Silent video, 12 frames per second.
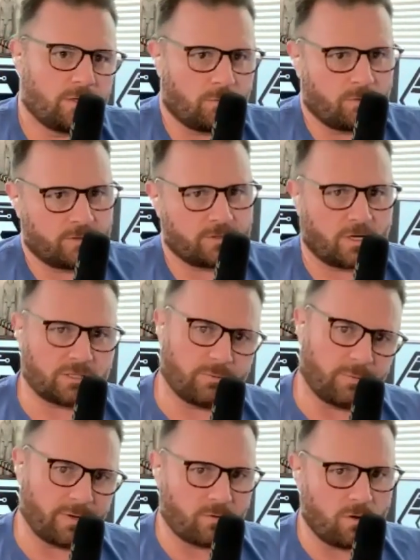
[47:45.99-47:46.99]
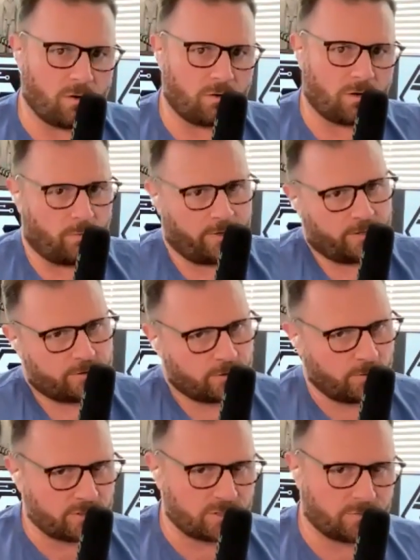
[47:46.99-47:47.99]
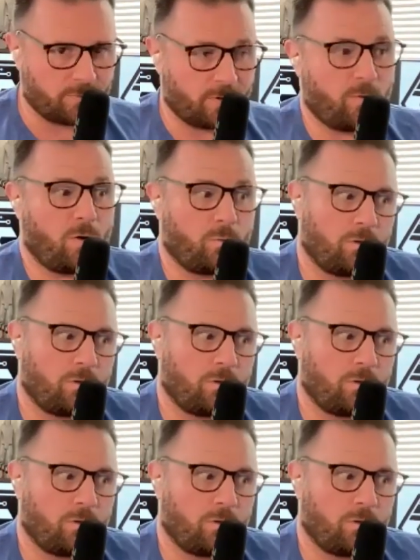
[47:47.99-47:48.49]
I want to talk to you about my quote. I want to answer your questions on my quote."